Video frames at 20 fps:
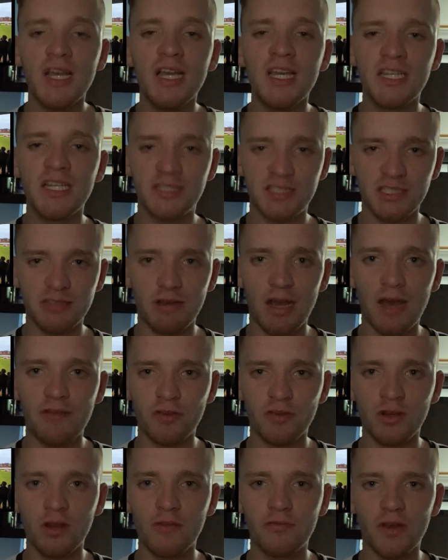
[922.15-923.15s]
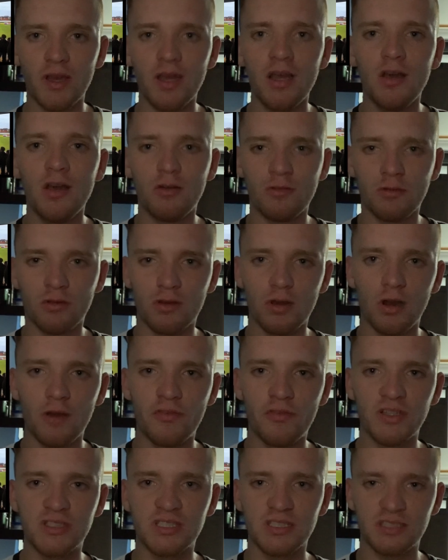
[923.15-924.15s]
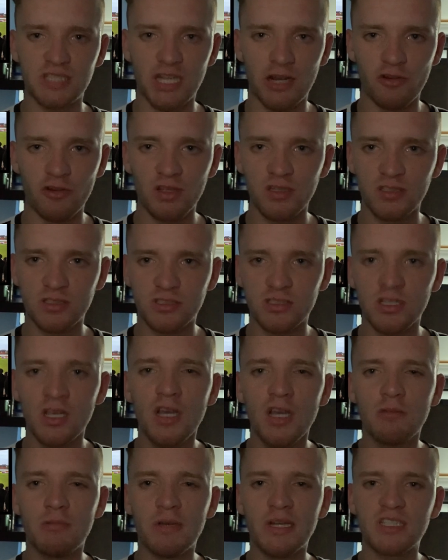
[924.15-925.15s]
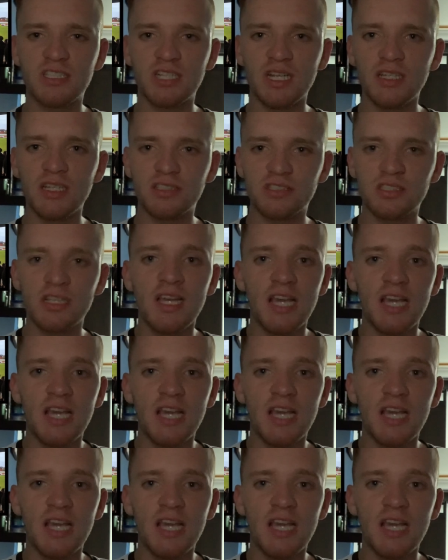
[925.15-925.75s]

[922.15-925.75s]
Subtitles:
you do have another uncovered terrace, which is,